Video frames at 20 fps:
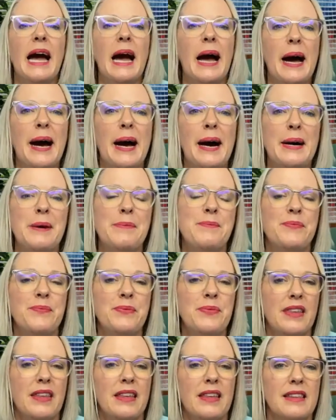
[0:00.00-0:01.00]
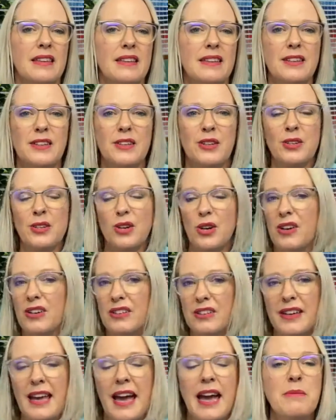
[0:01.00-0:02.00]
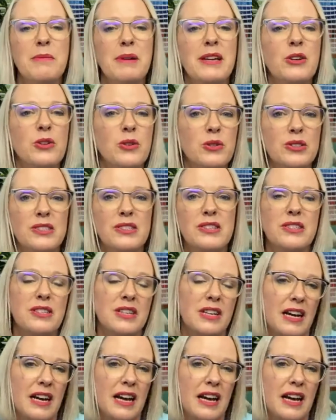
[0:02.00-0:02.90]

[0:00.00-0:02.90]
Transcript: Cotton can be good.